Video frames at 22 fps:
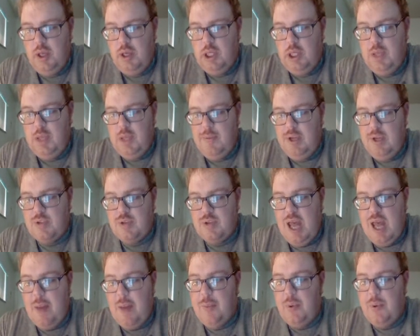They mentioned
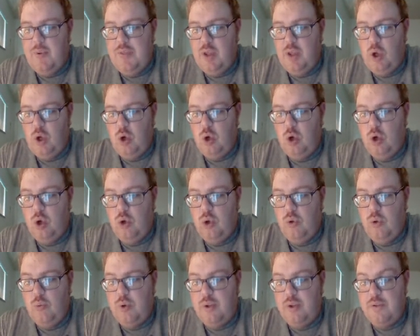what happened with the
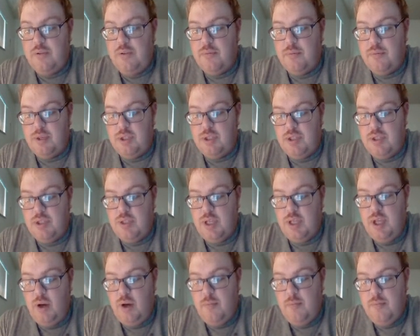Earl with with
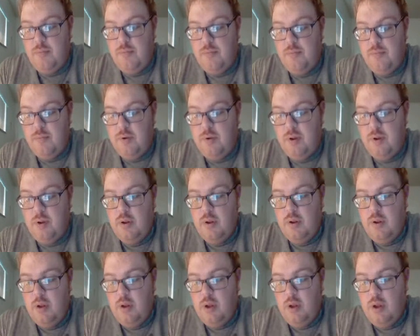Cecile,
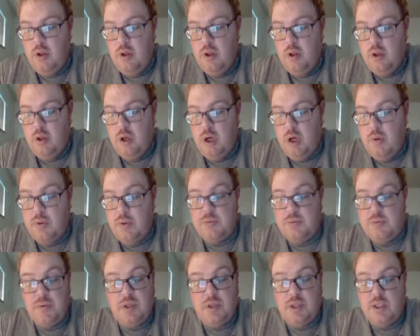who
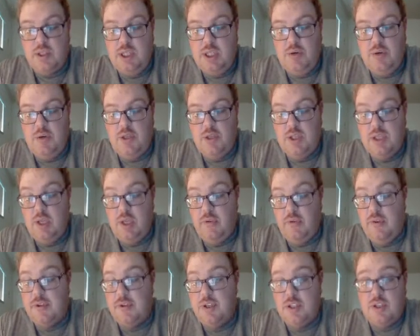was in the series. Cecile,
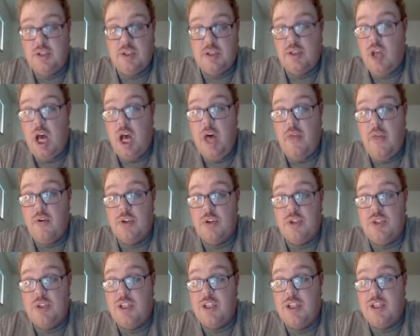there's this other
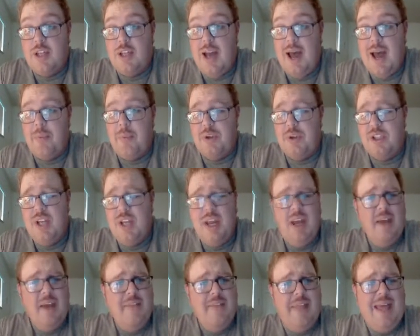guy which
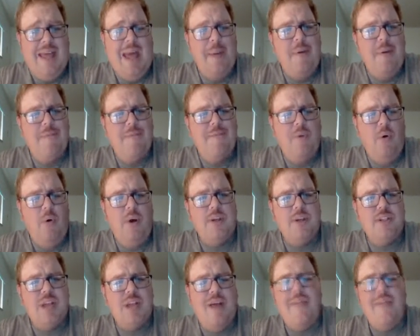they haven't
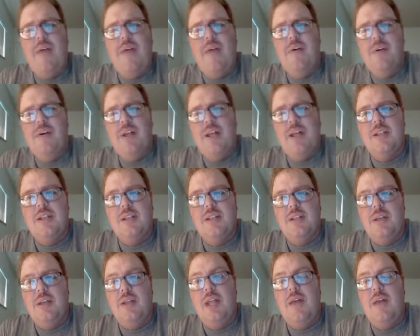focused on the other.
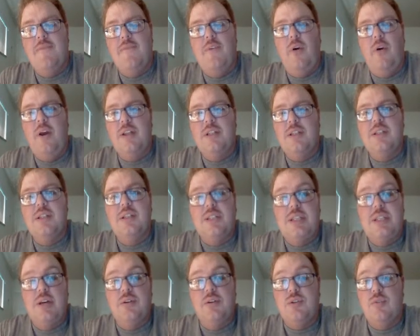they haven't focused on
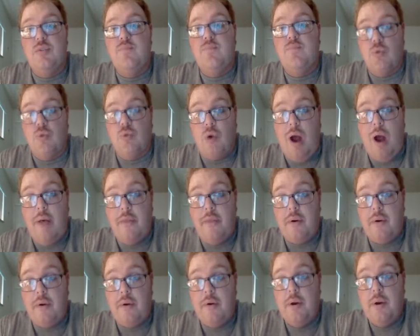Cecile's
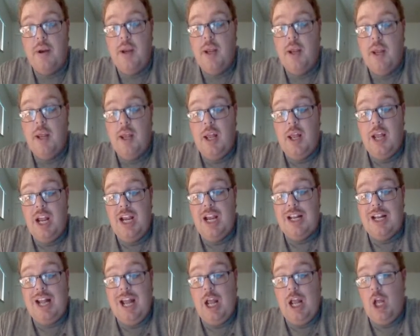brother
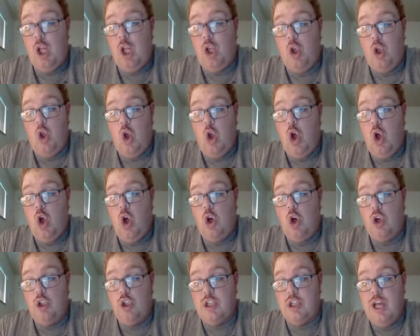in a
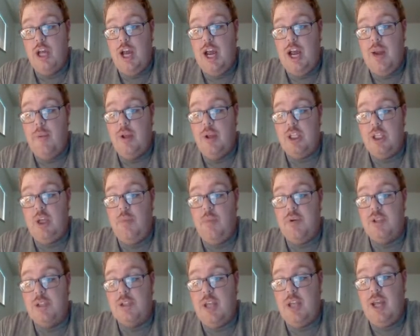long time. It's
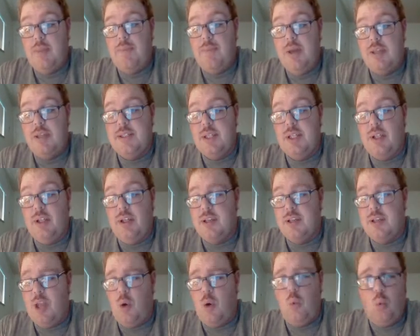almost like basically
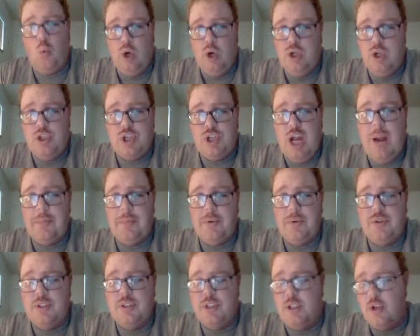like one
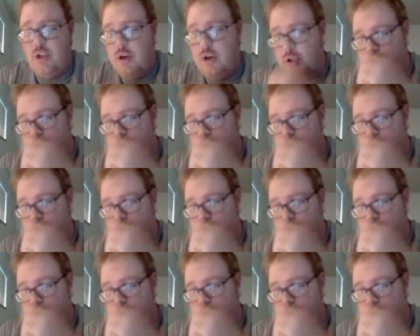chapter since his arc